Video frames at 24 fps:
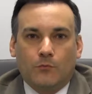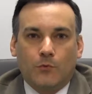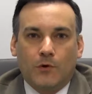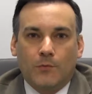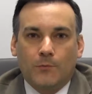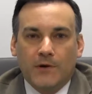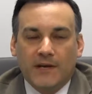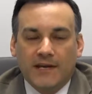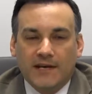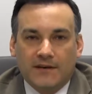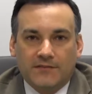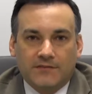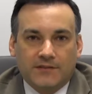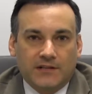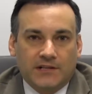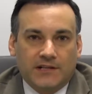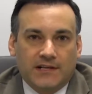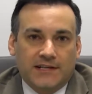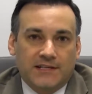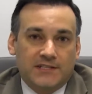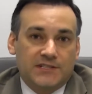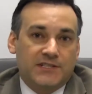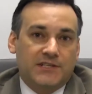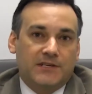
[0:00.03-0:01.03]
When we have
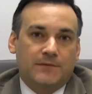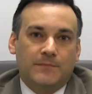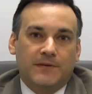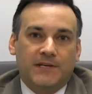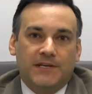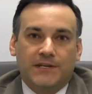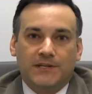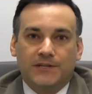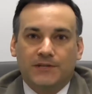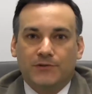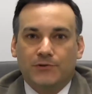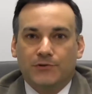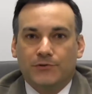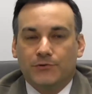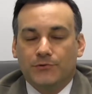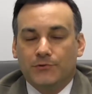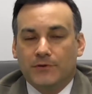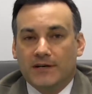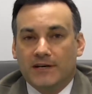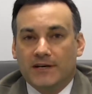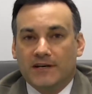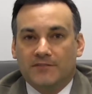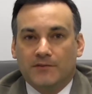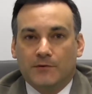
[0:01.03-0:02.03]
clients come in
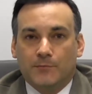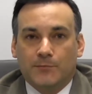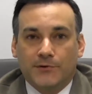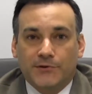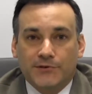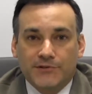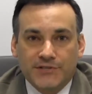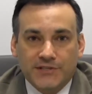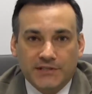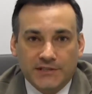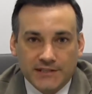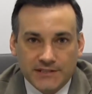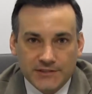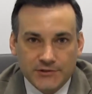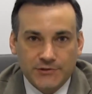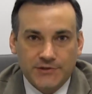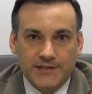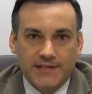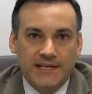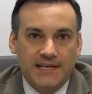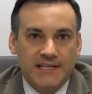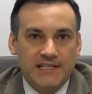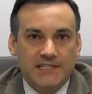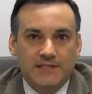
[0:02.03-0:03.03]
who have a personal
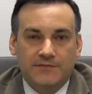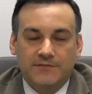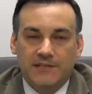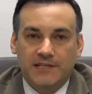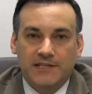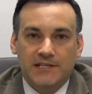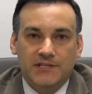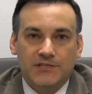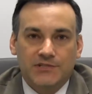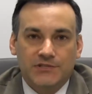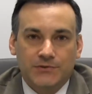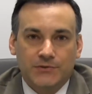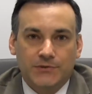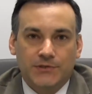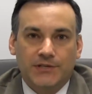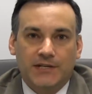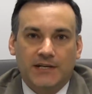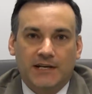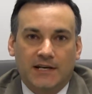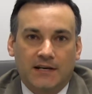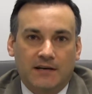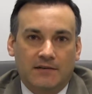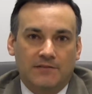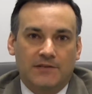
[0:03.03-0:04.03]
injury case of any
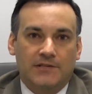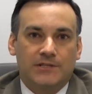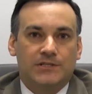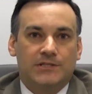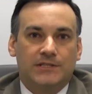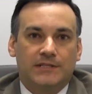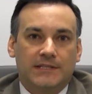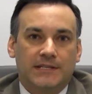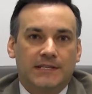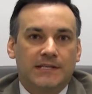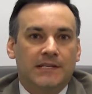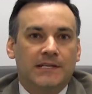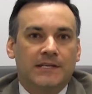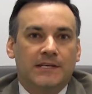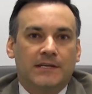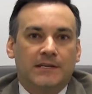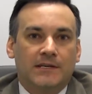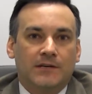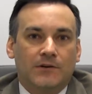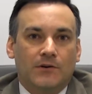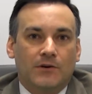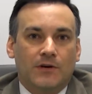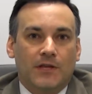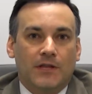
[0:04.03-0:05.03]
sort, obviously
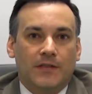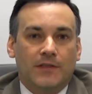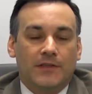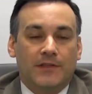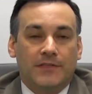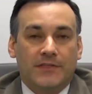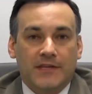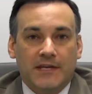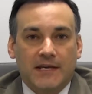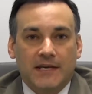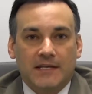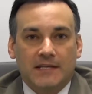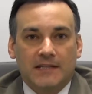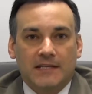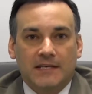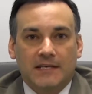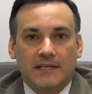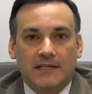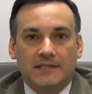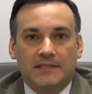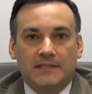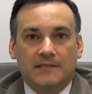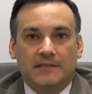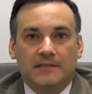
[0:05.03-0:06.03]
the thing
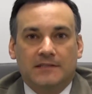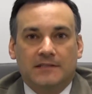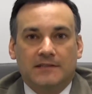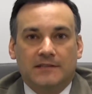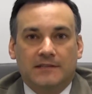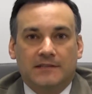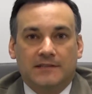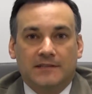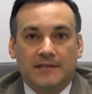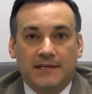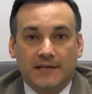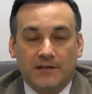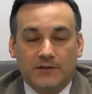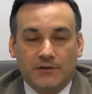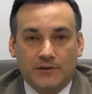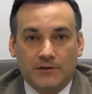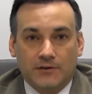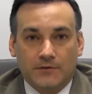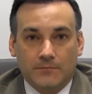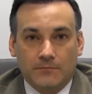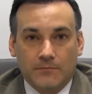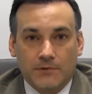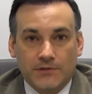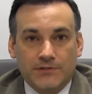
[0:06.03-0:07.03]
that they
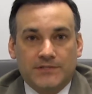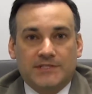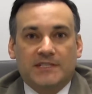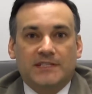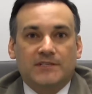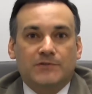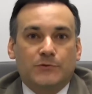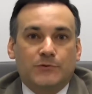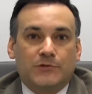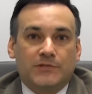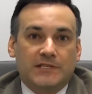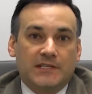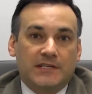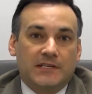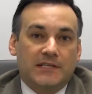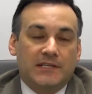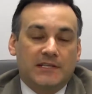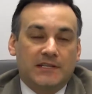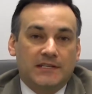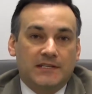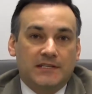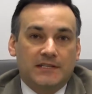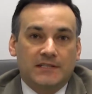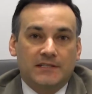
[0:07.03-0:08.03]
are most interested
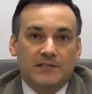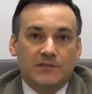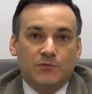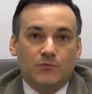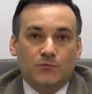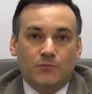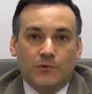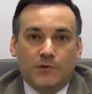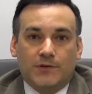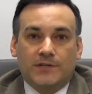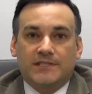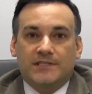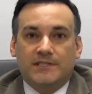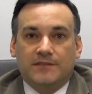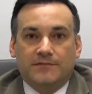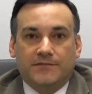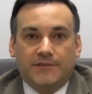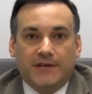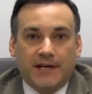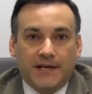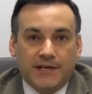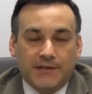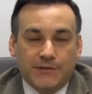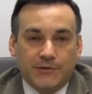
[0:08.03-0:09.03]
in is, what is the
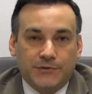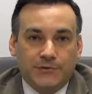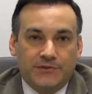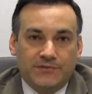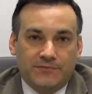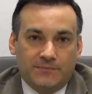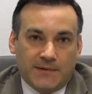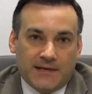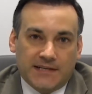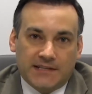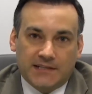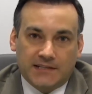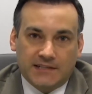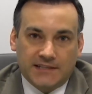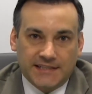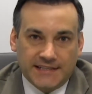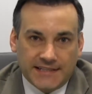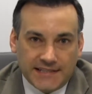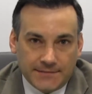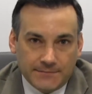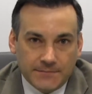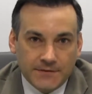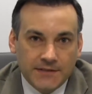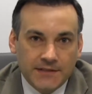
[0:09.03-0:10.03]
value of my
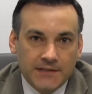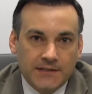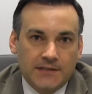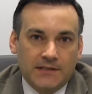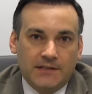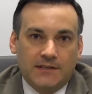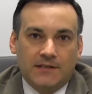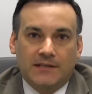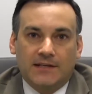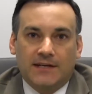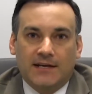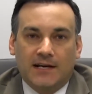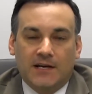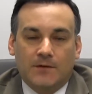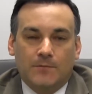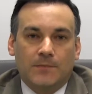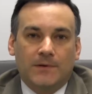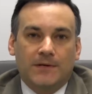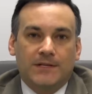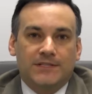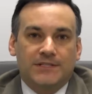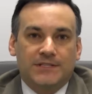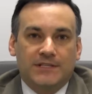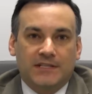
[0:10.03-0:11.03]
claim? Uh, how
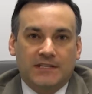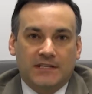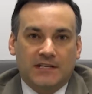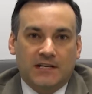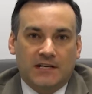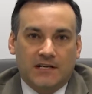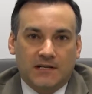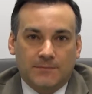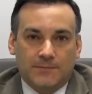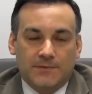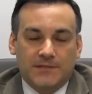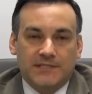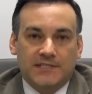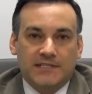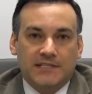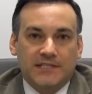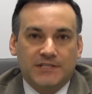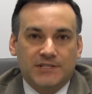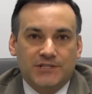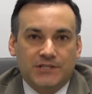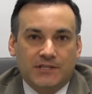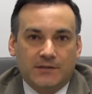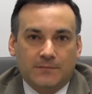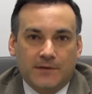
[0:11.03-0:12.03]
much
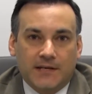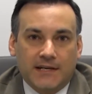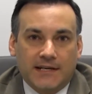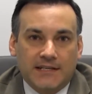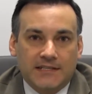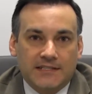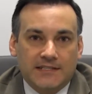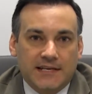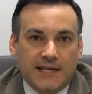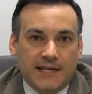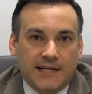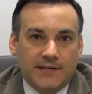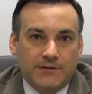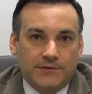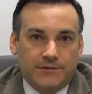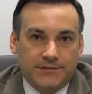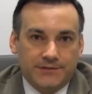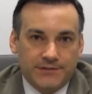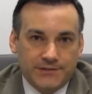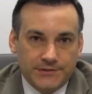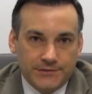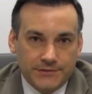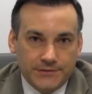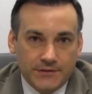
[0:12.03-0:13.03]
compensation am I
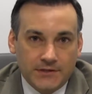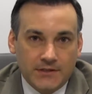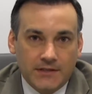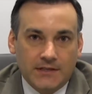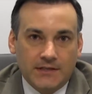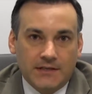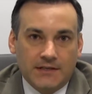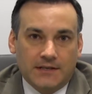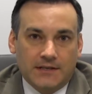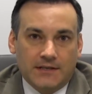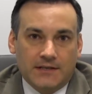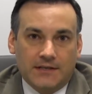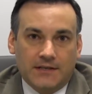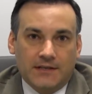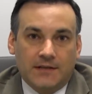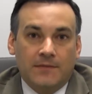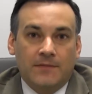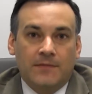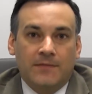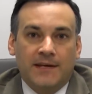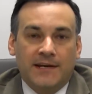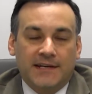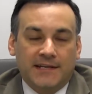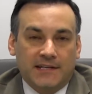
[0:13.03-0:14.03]
entitled to? Uh,
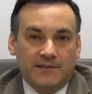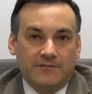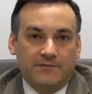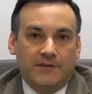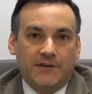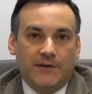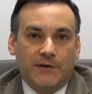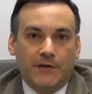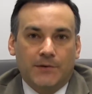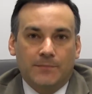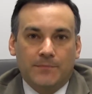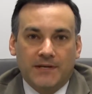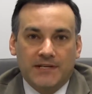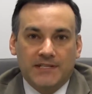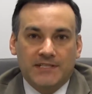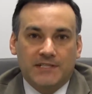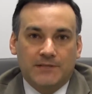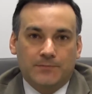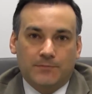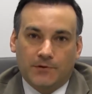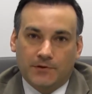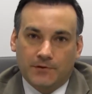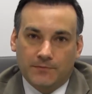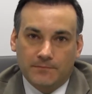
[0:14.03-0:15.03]
that can vary
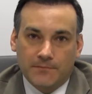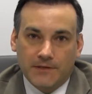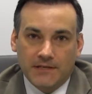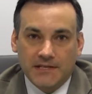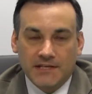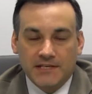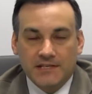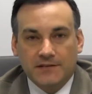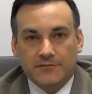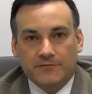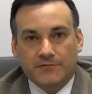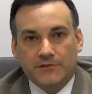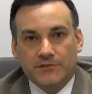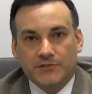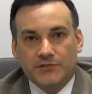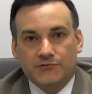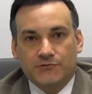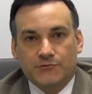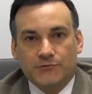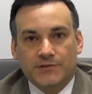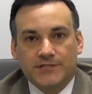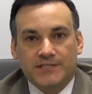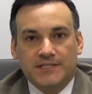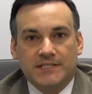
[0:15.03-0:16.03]
based upon many different
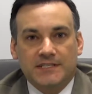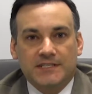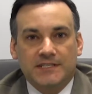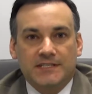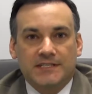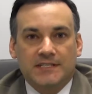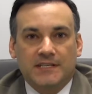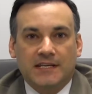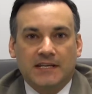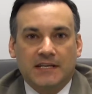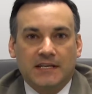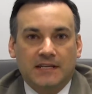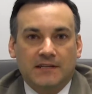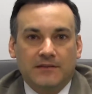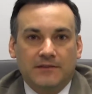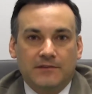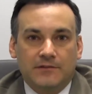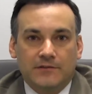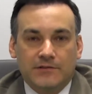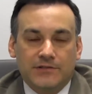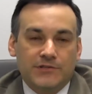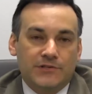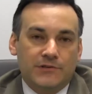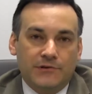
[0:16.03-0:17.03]
sources, and
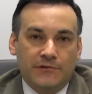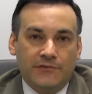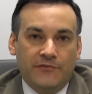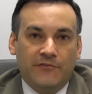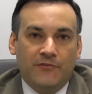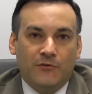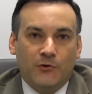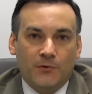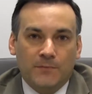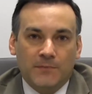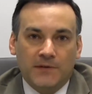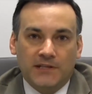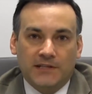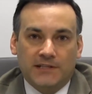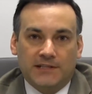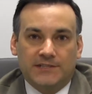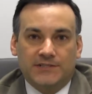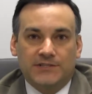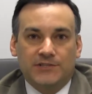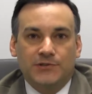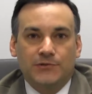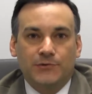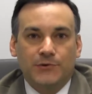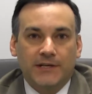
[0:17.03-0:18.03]
there's no
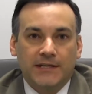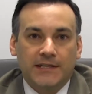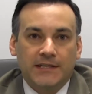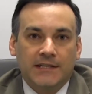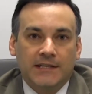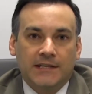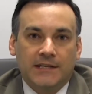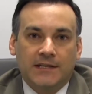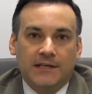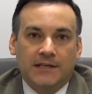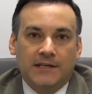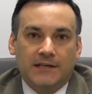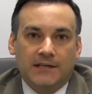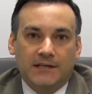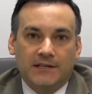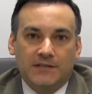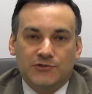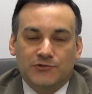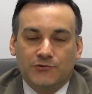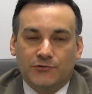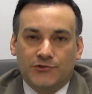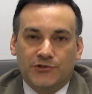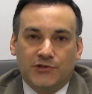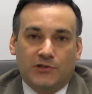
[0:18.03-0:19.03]
formula to it.
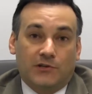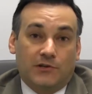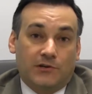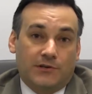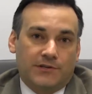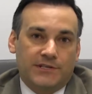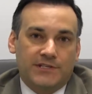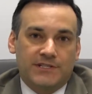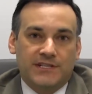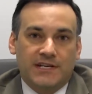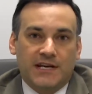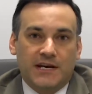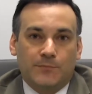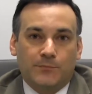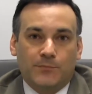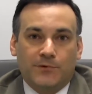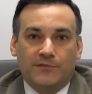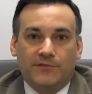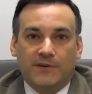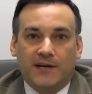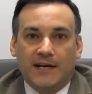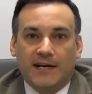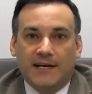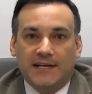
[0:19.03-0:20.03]
Uh, Georgia law does not
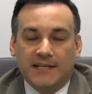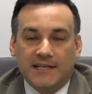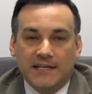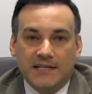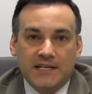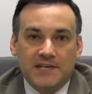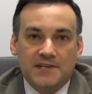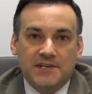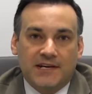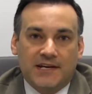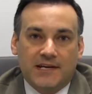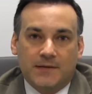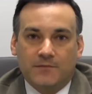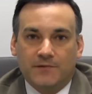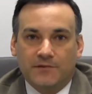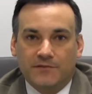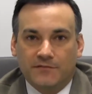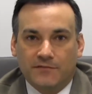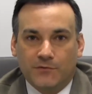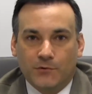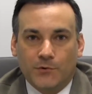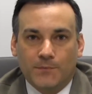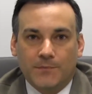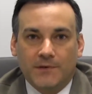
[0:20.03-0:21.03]
provide any type
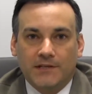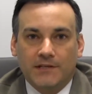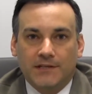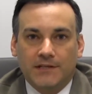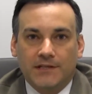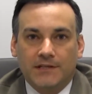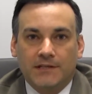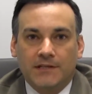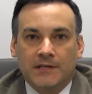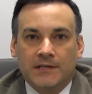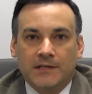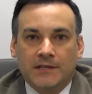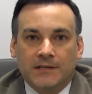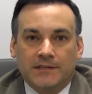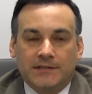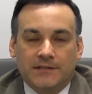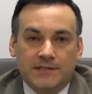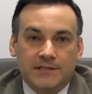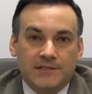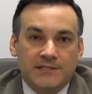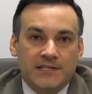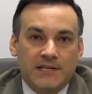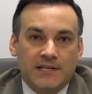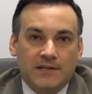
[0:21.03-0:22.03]
of formula
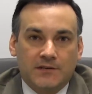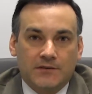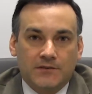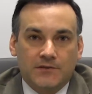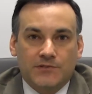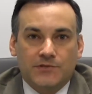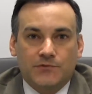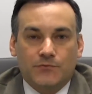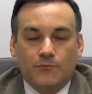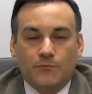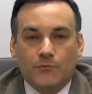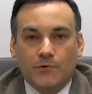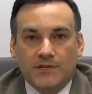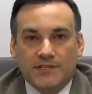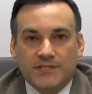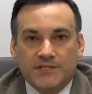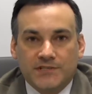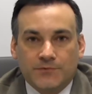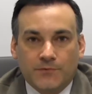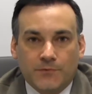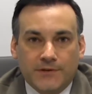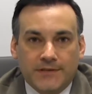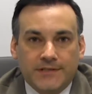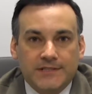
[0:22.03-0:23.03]
that tells what
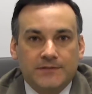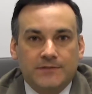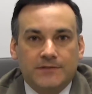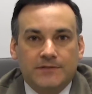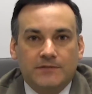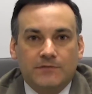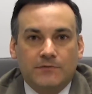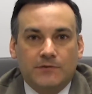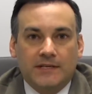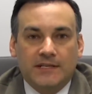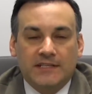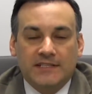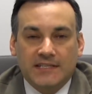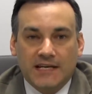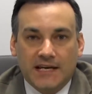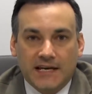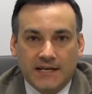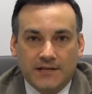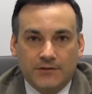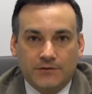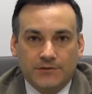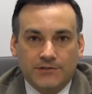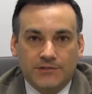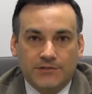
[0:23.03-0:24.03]
someone is
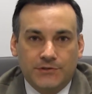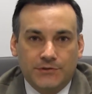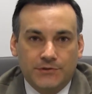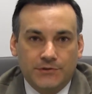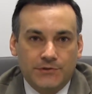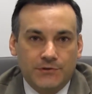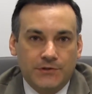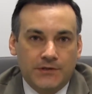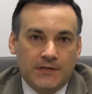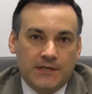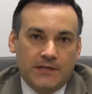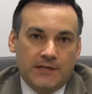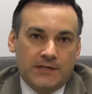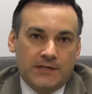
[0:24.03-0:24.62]
entitled to